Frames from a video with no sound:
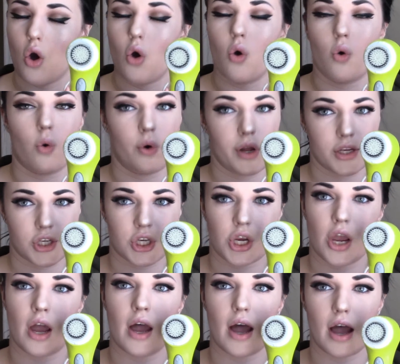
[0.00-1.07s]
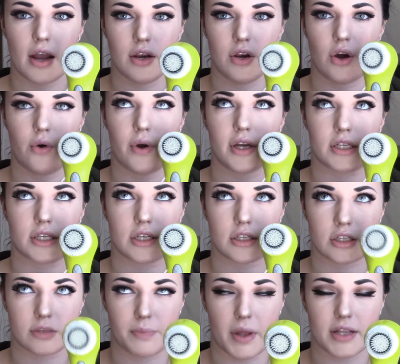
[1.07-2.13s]
which I know it's
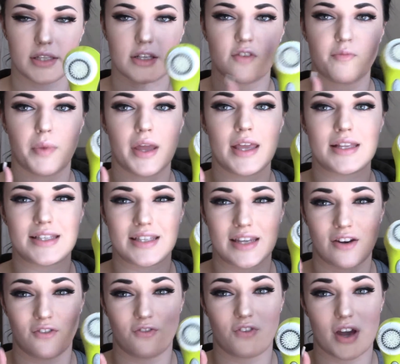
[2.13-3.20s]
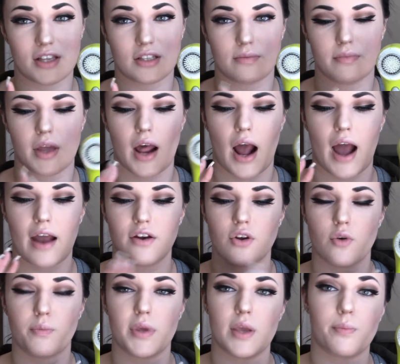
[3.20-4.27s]
expensive, but it's an investment. I
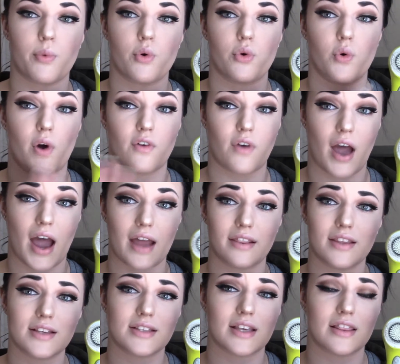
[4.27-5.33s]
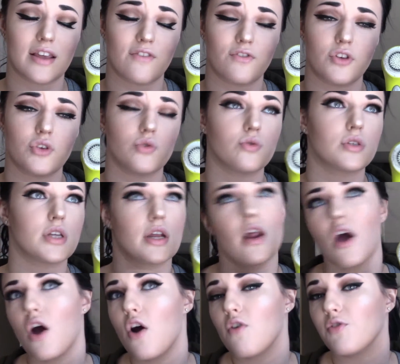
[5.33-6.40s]
know people who have had this and they've used it
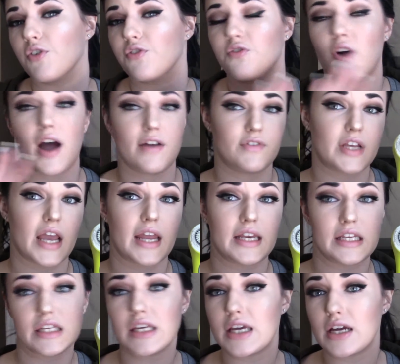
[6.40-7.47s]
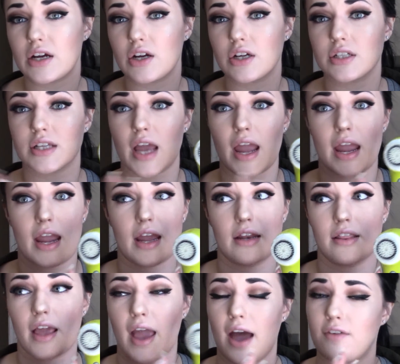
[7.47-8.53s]
for 5-10 years and
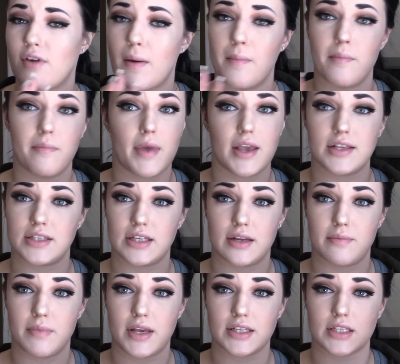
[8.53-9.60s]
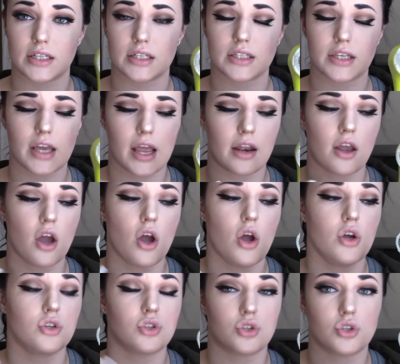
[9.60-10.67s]
they have amazing skin.
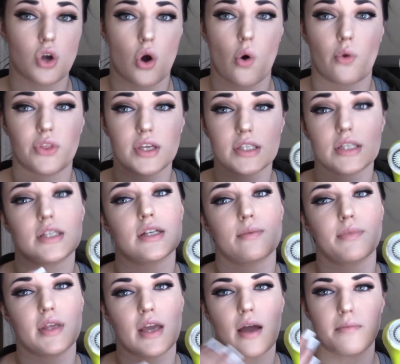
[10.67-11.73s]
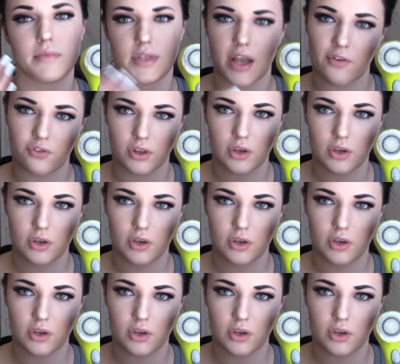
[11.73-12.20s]
So this is something I'm definitely